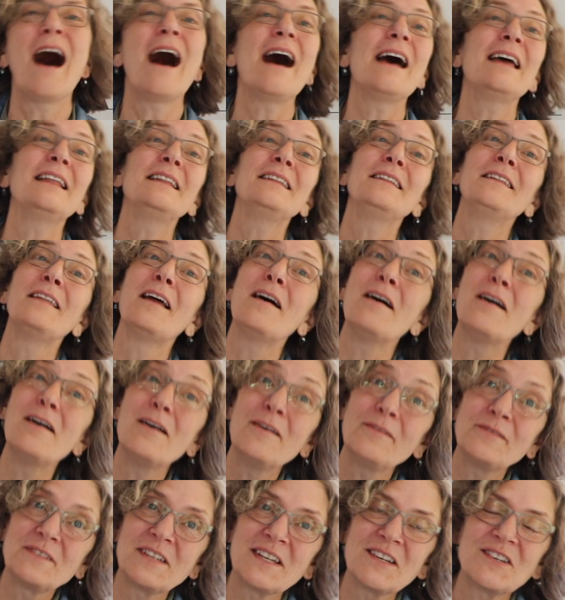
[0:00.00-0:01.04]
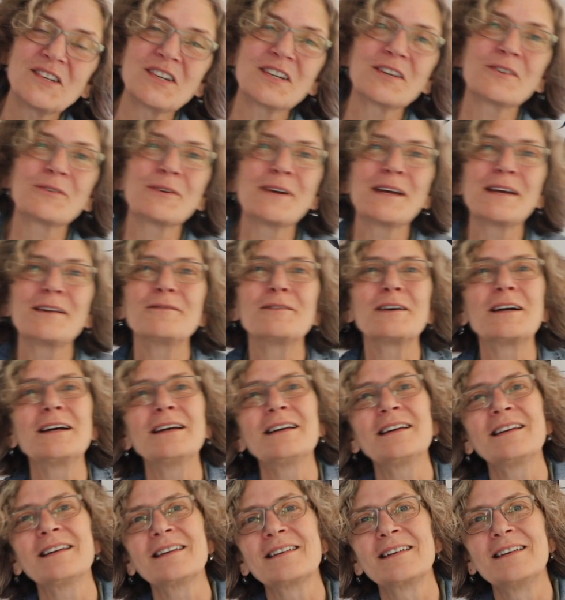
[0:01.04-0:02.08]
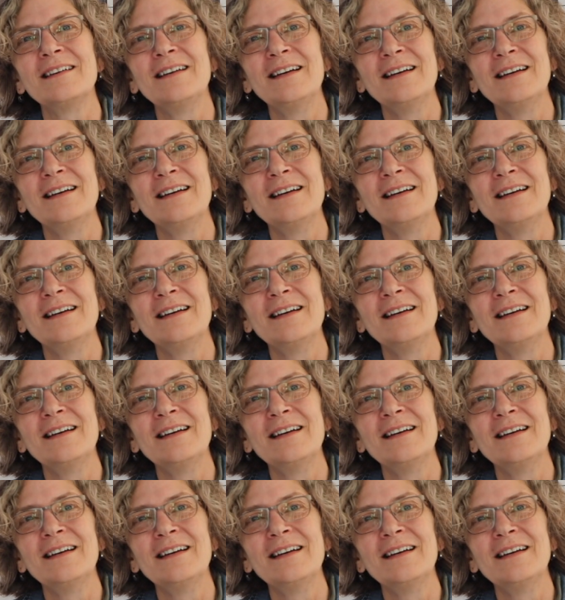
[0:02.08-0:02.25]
I love teaching creative writing.